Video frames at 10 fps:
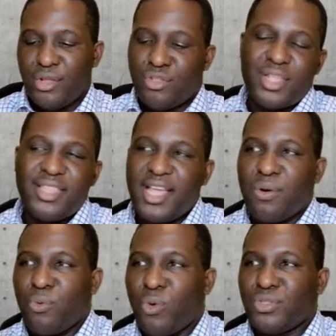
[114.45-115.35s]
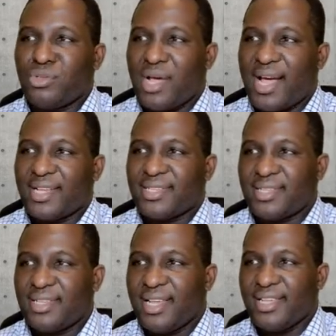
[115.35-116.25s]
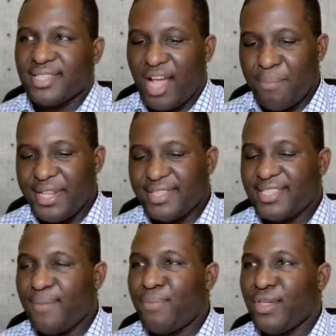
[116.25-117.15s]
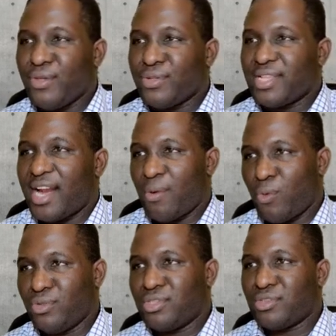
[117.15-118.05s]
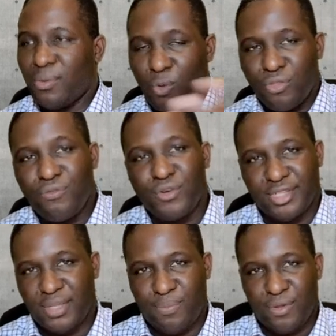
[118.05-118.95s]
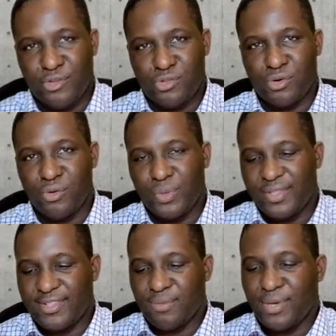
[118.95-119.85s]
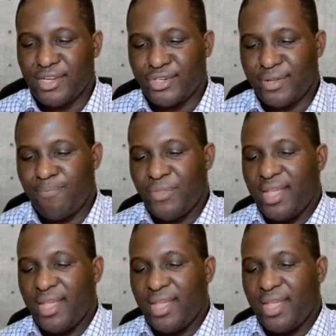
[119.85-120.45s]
The other thing I would want to ask is how many CPUs that I want. So I want 4 CPUs to run with the simulation.